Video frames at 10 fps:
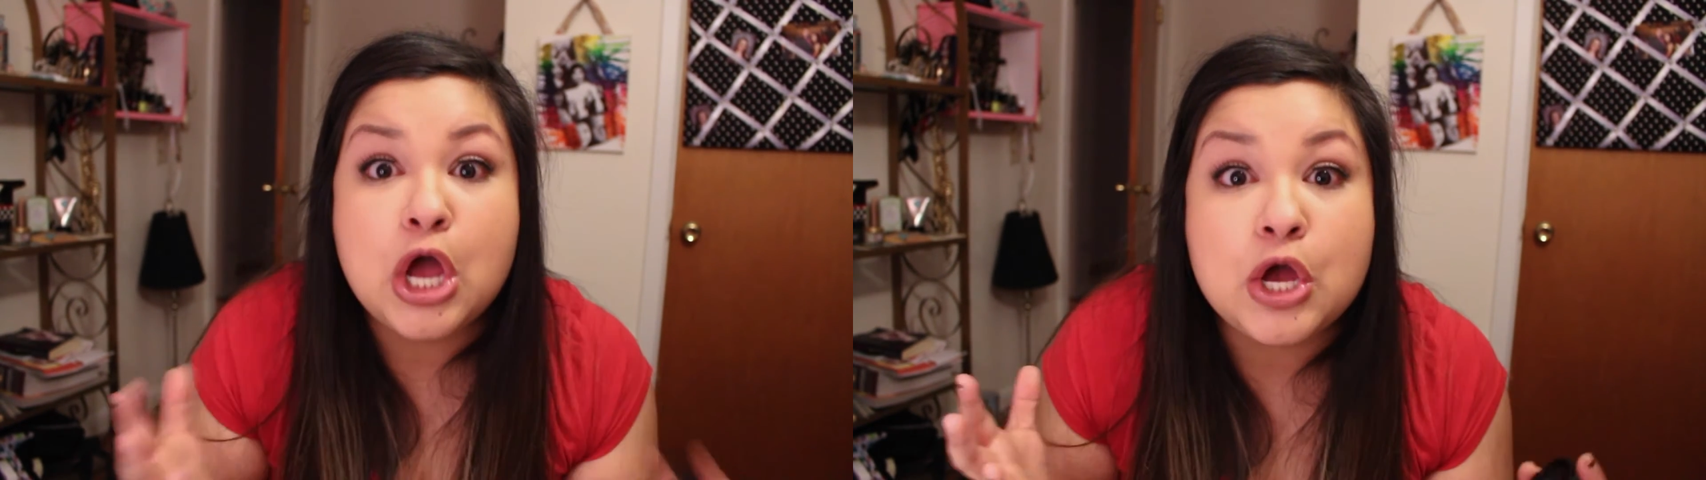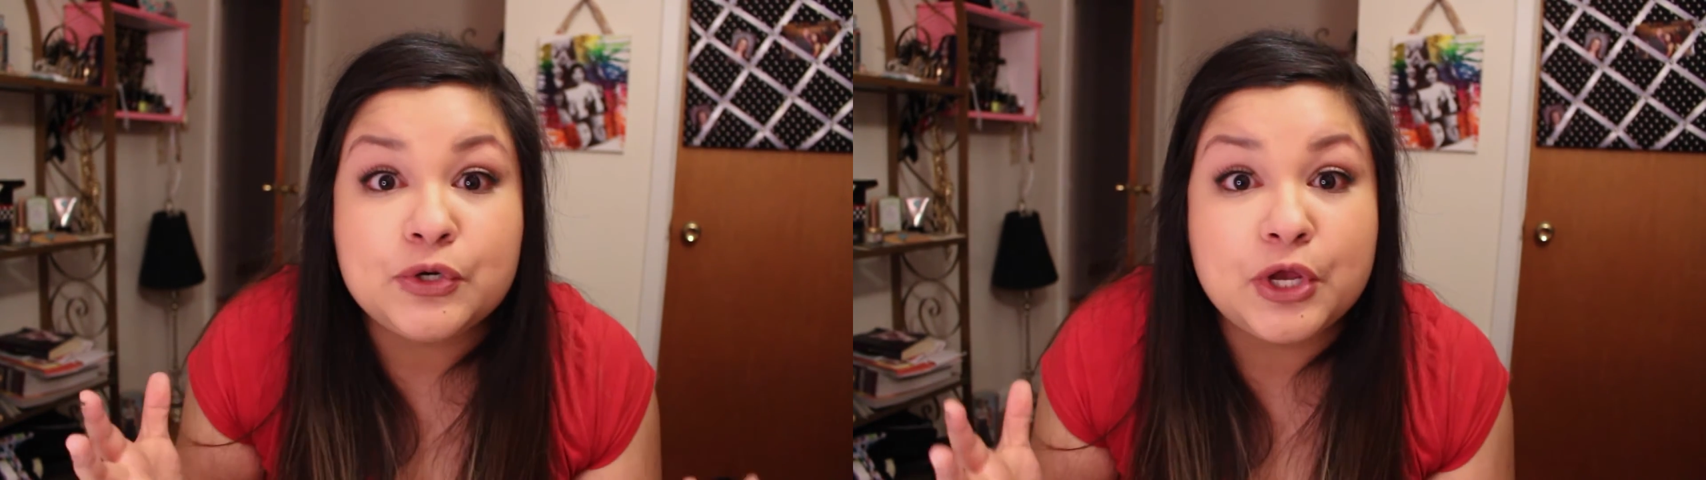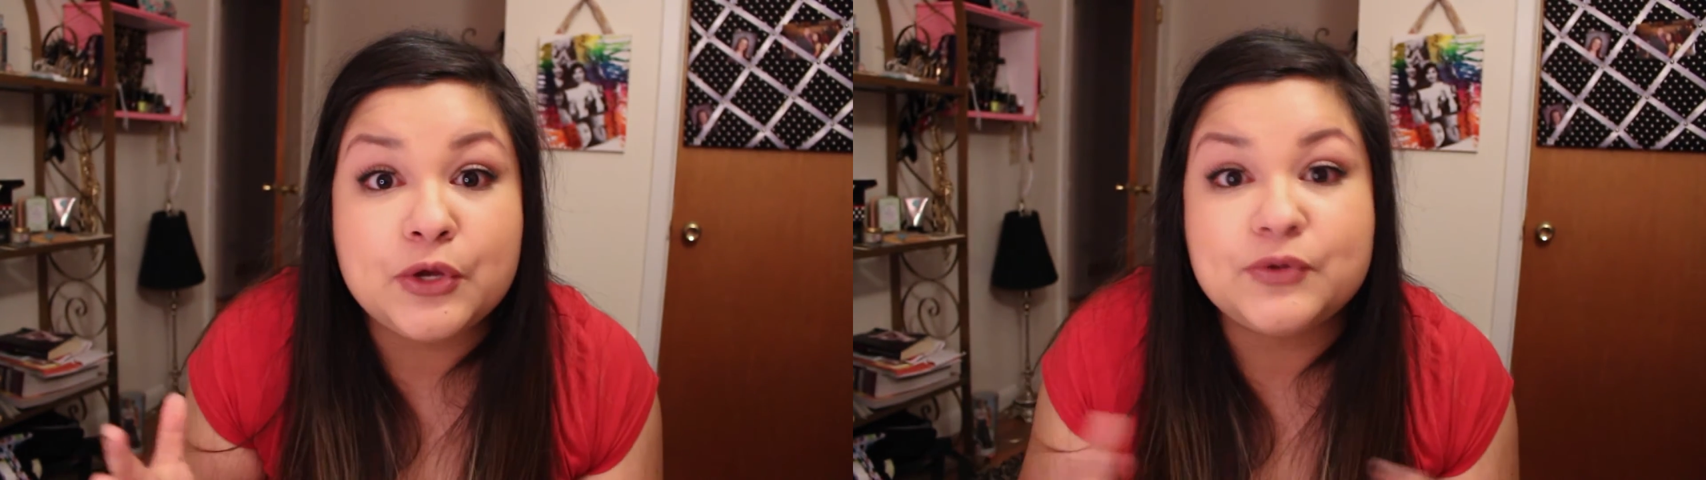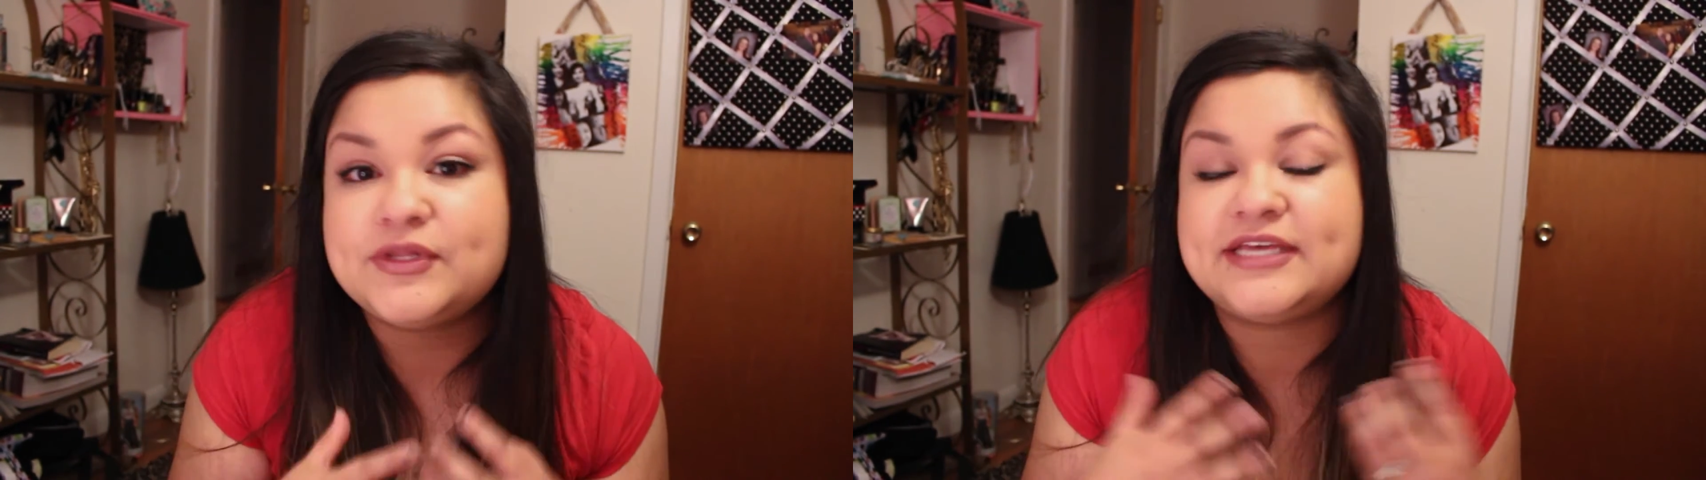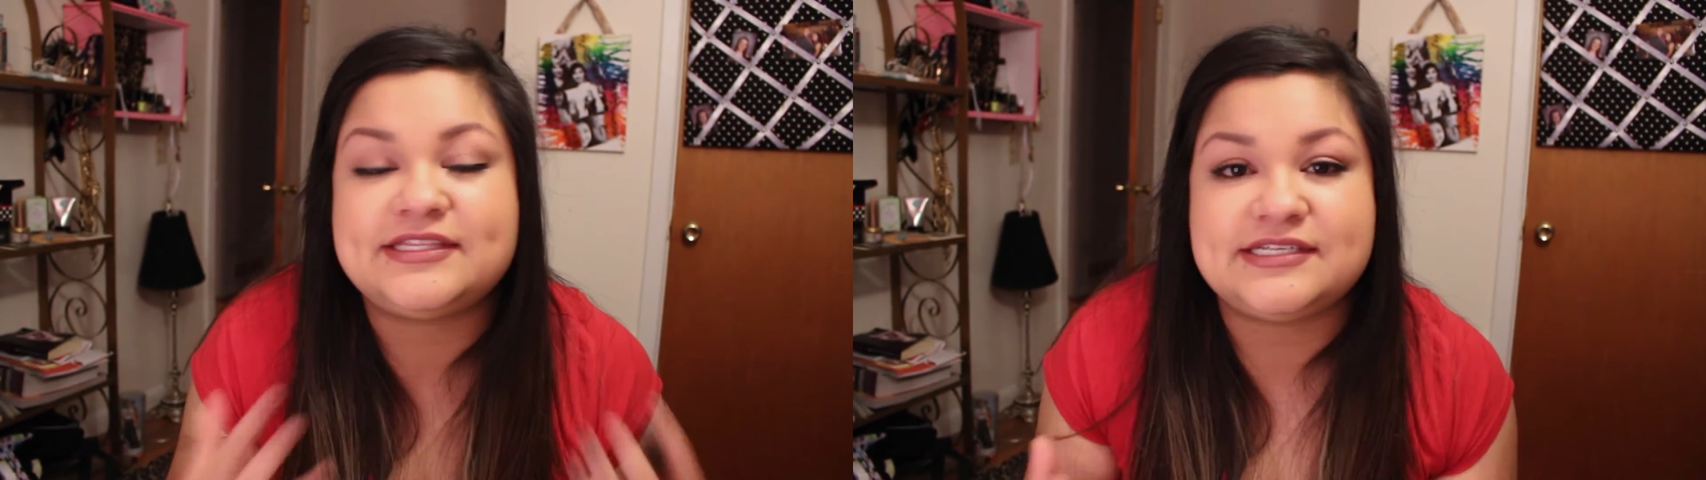oh no,
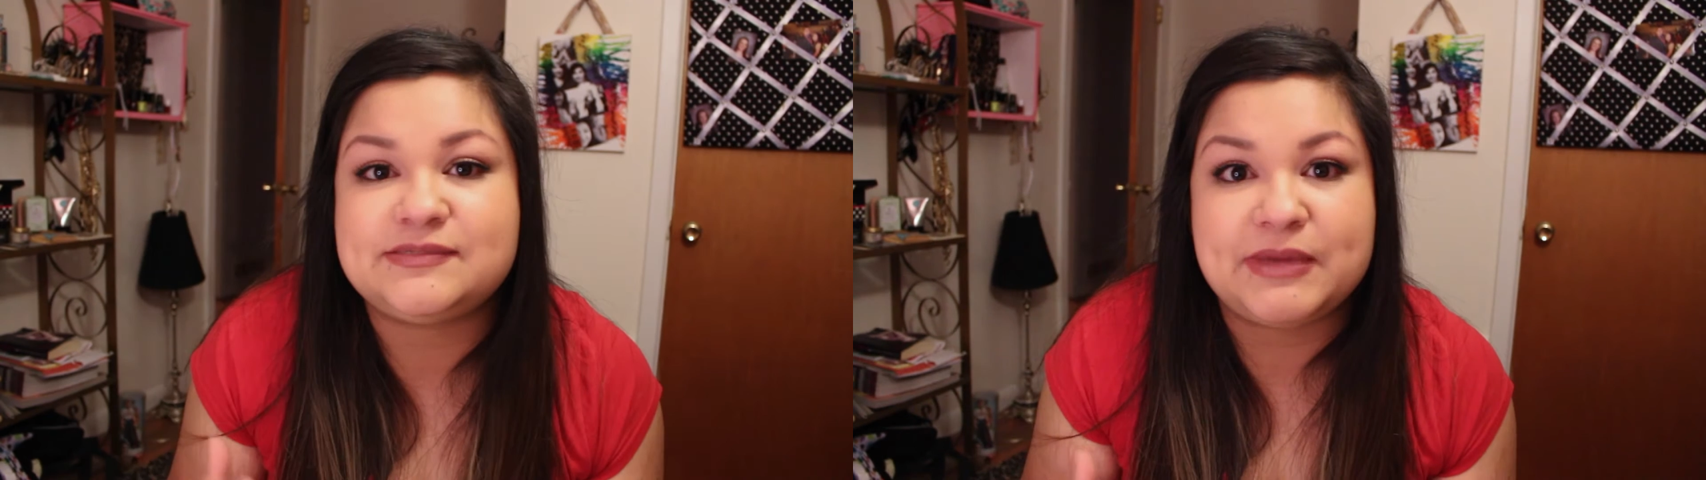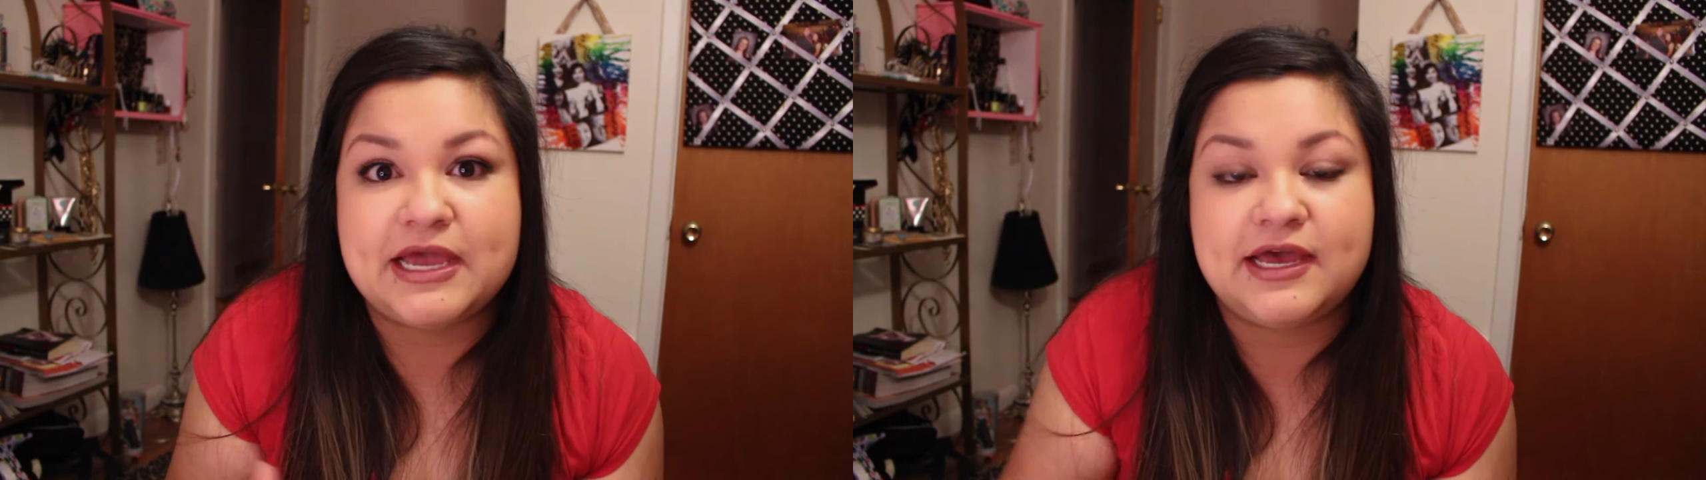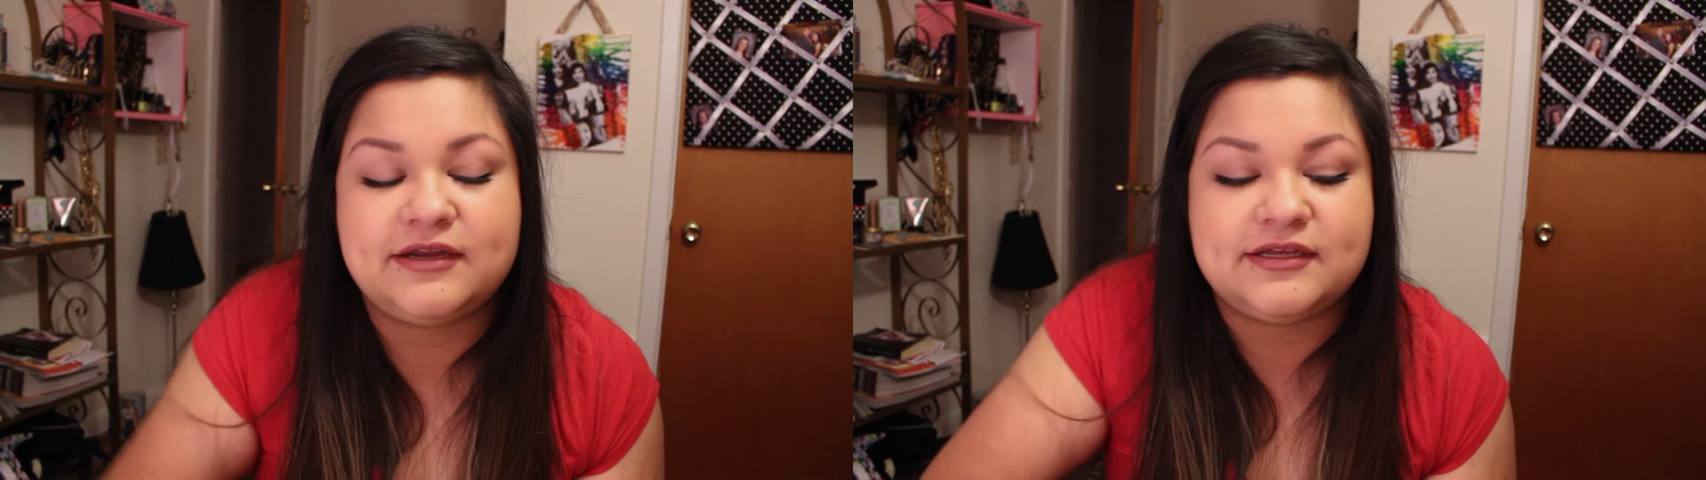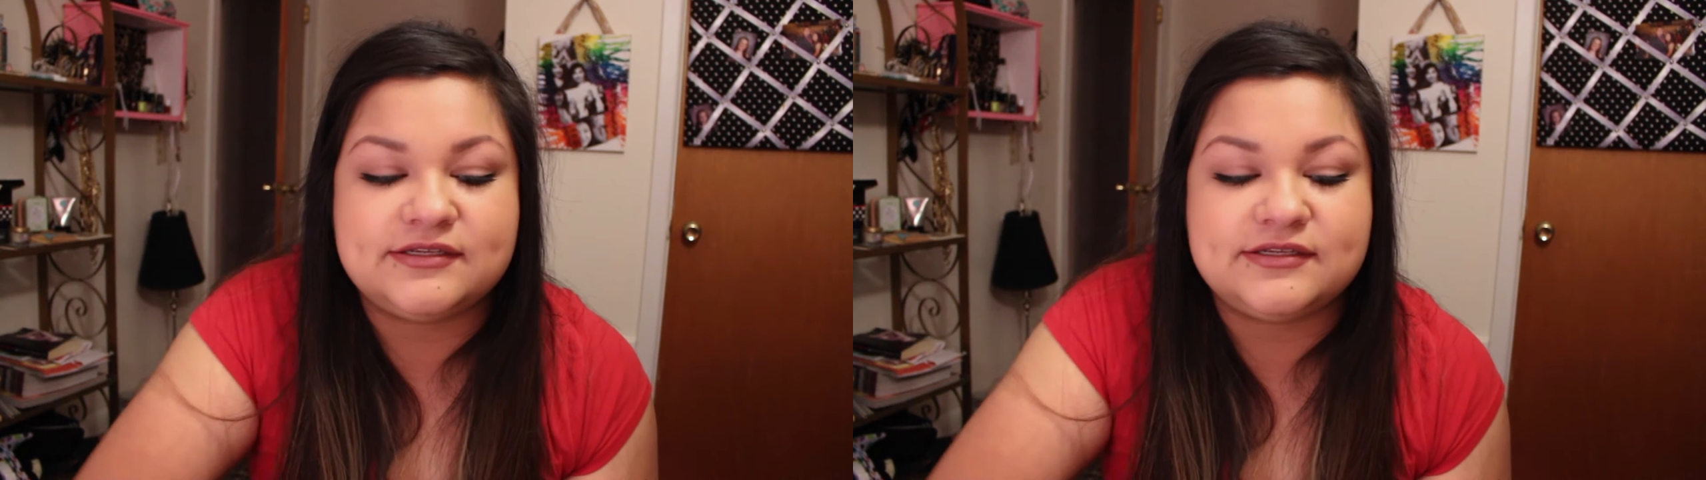like, this is bad.